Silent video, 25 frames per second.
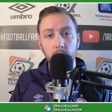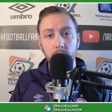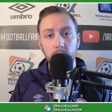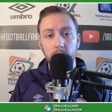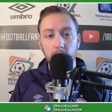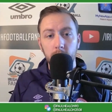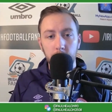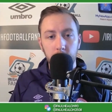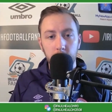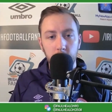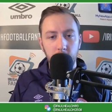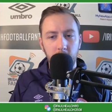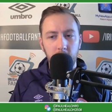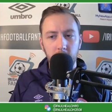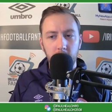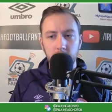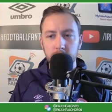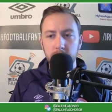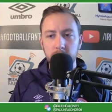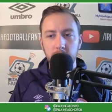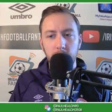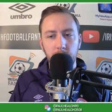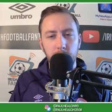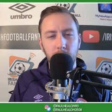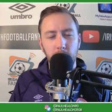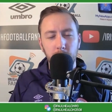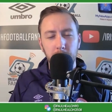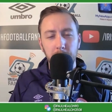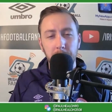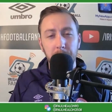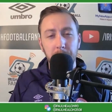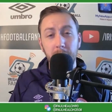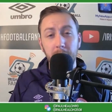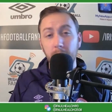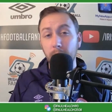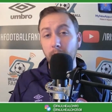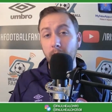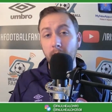team as well, which will probably
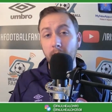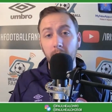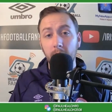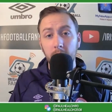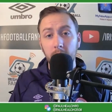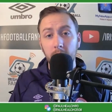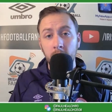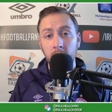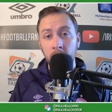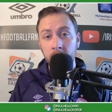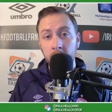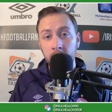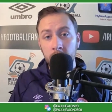be a regular